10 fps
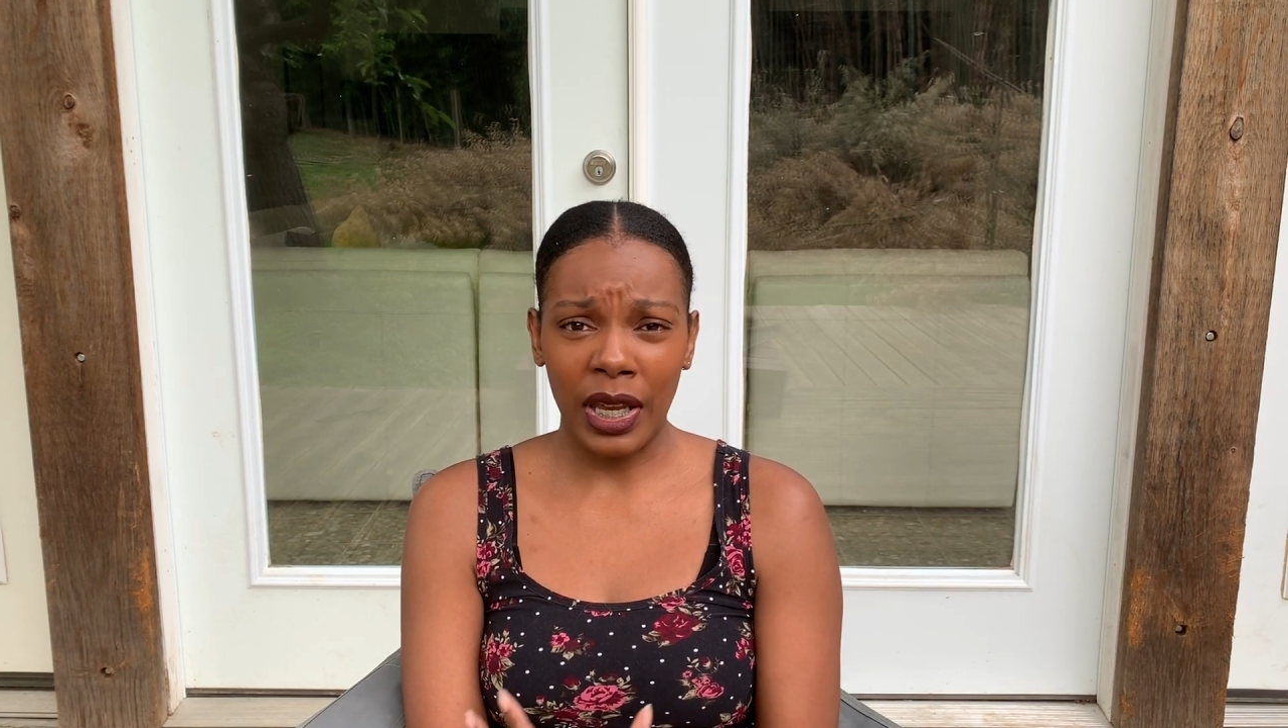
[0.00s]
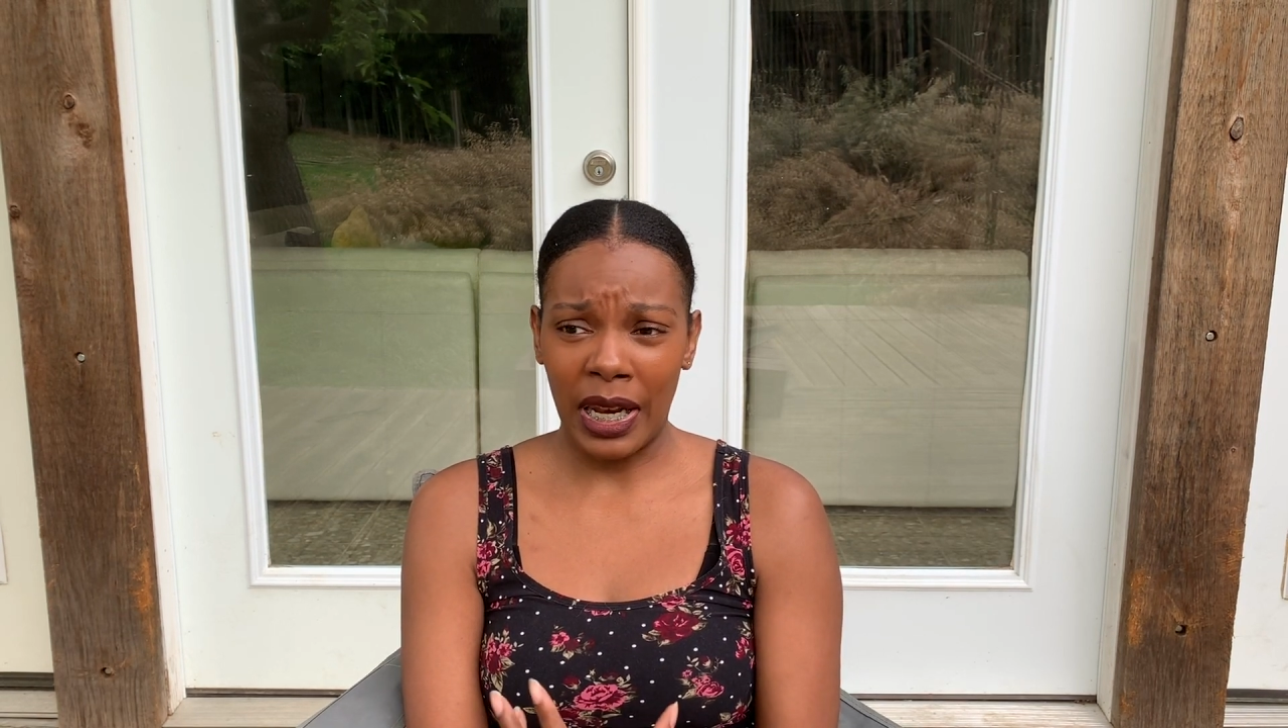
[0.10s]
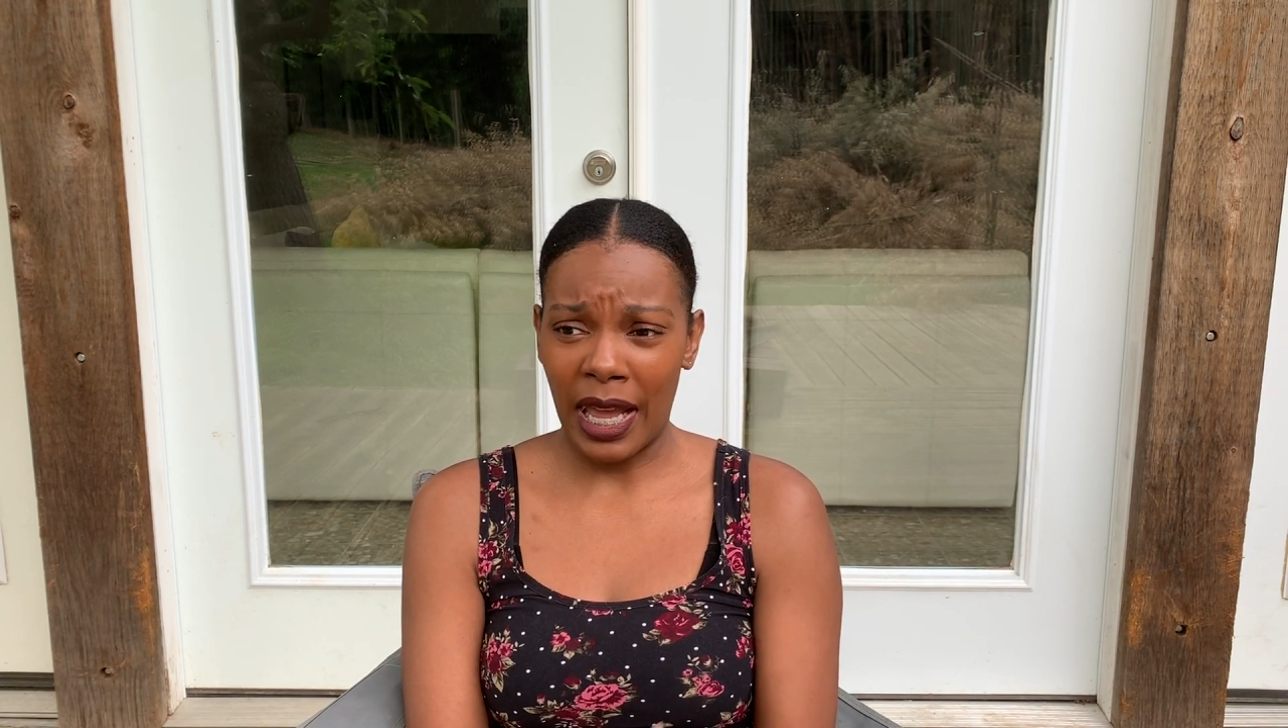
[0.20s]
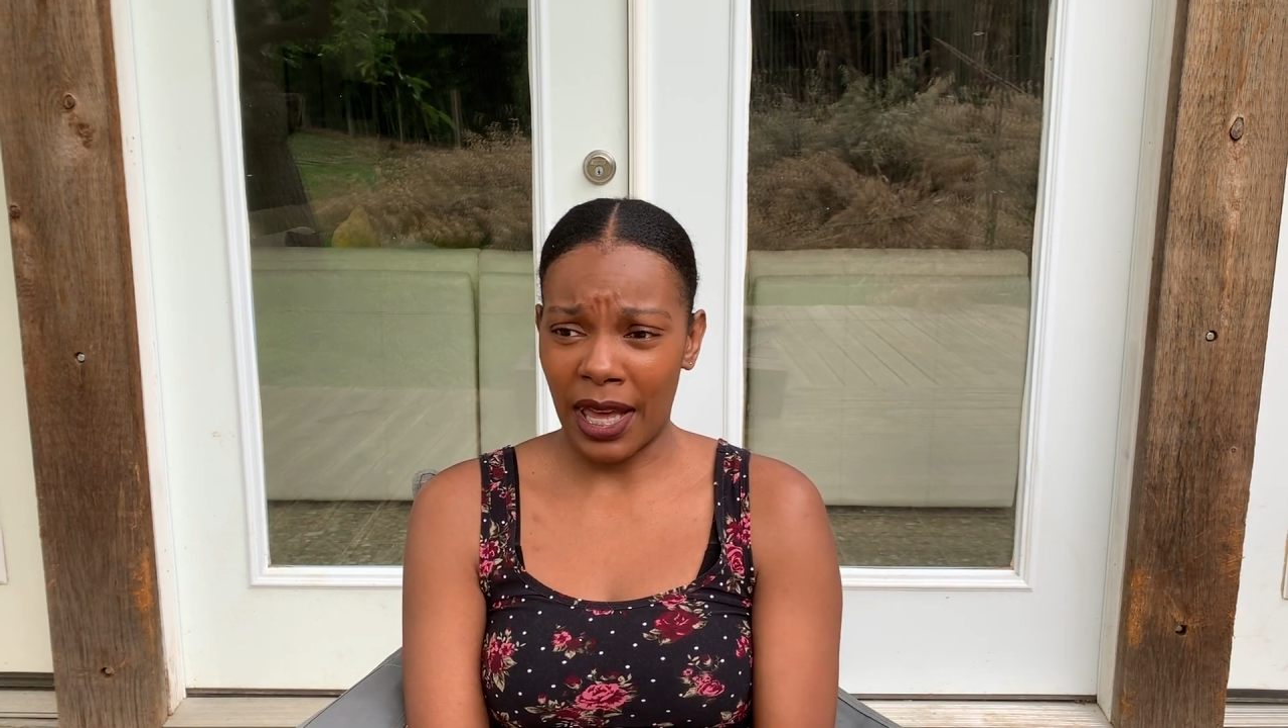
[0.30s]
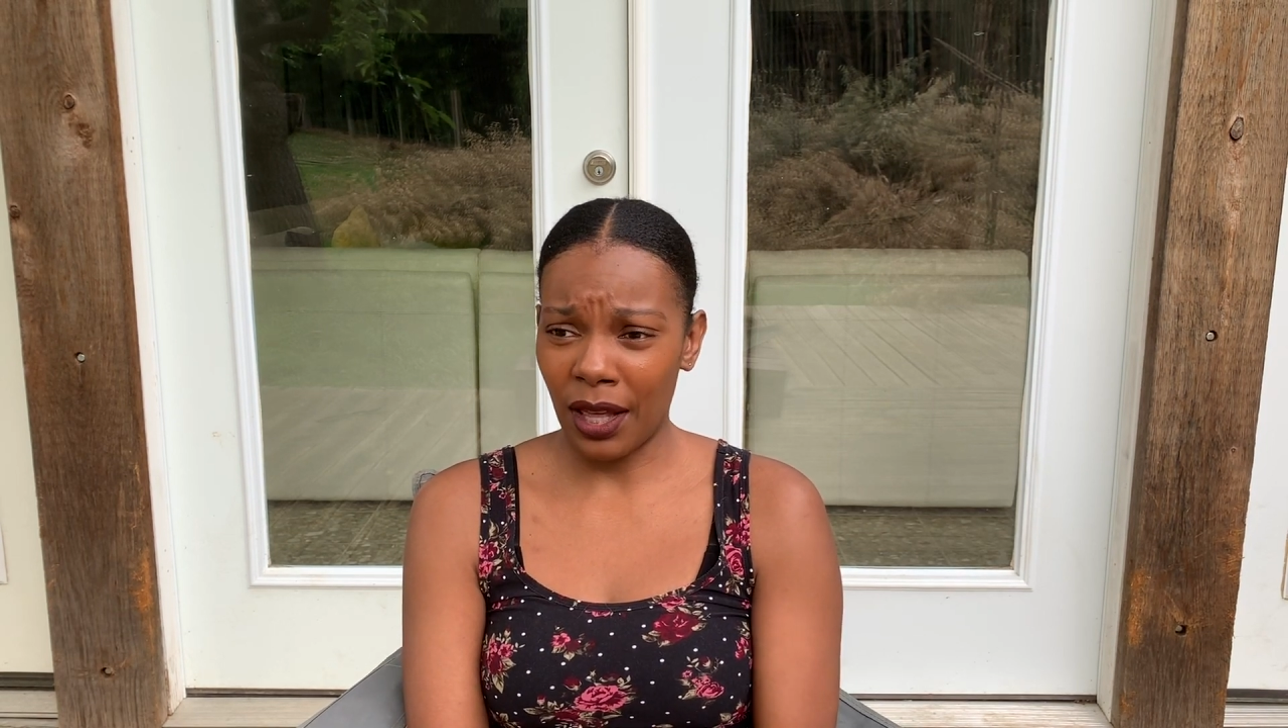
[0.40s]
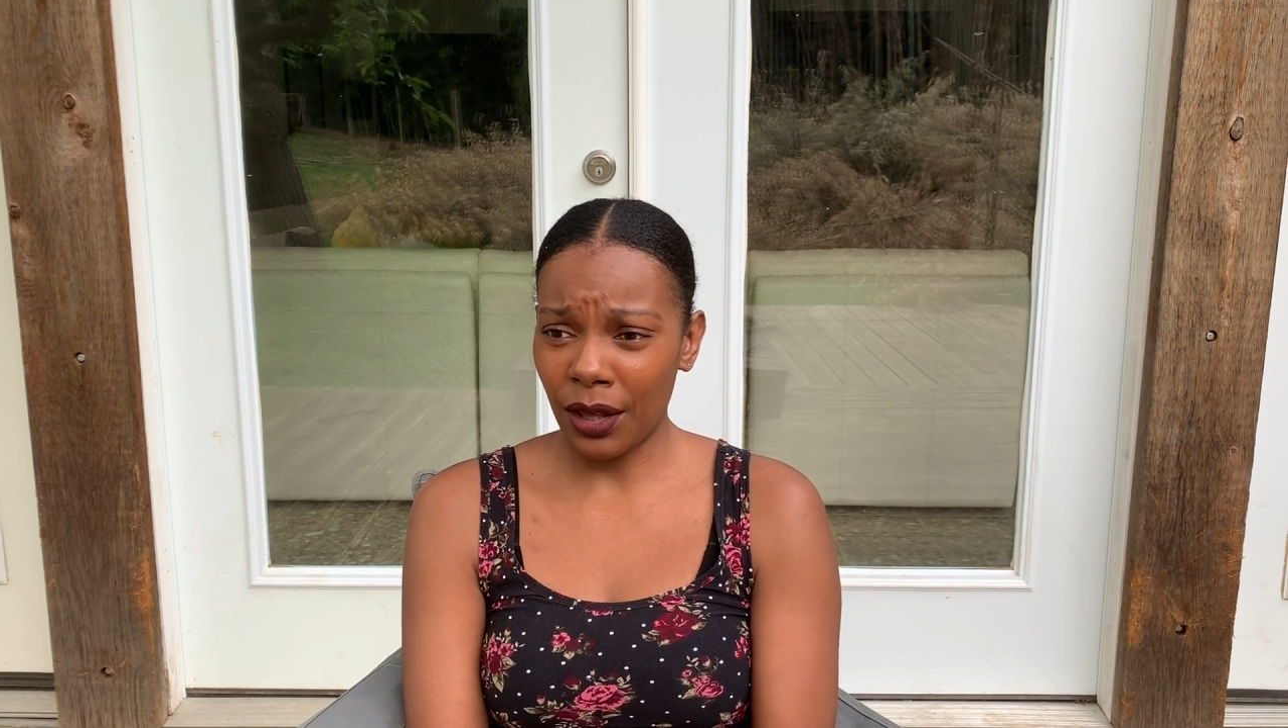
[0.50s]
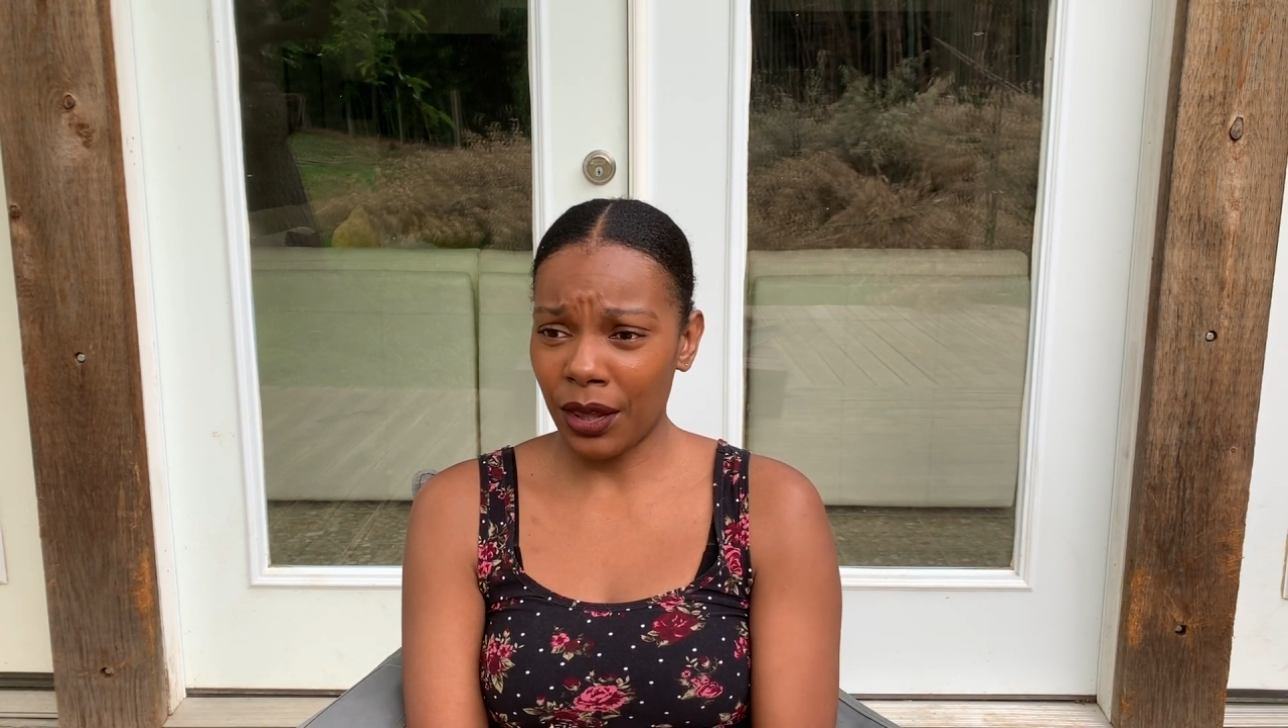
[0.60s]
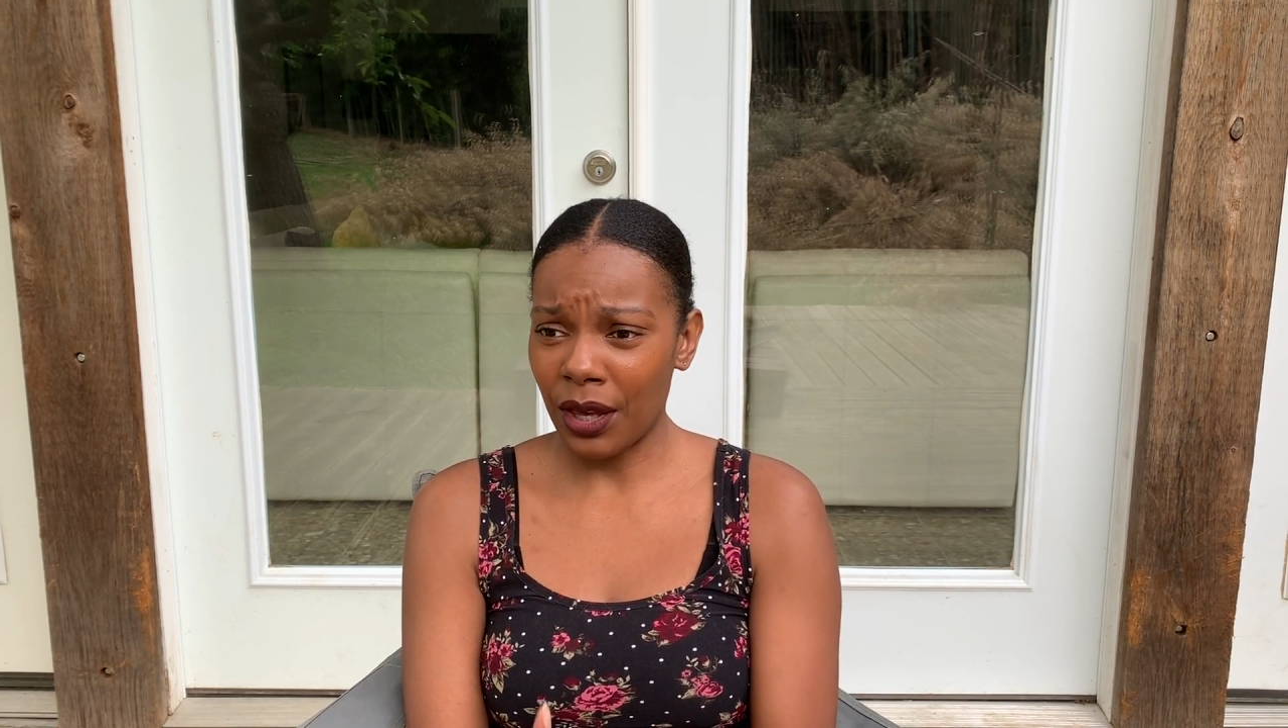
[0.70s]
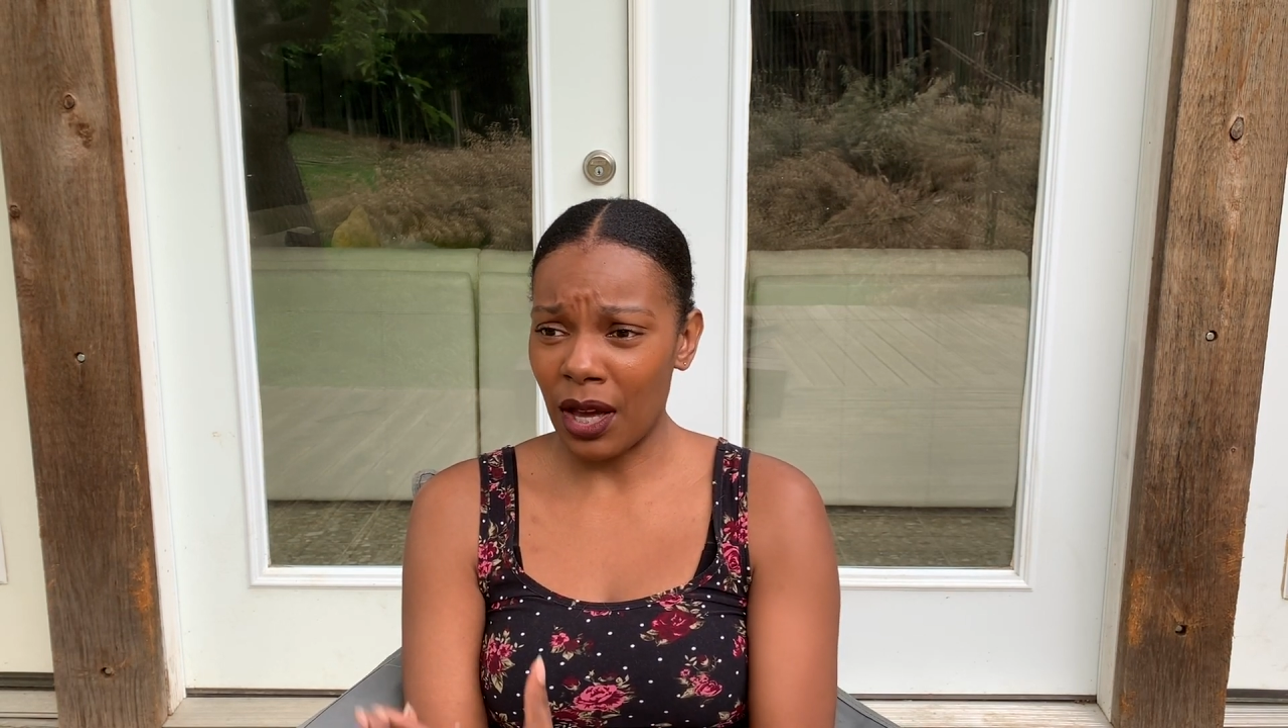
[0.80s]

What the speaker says: and health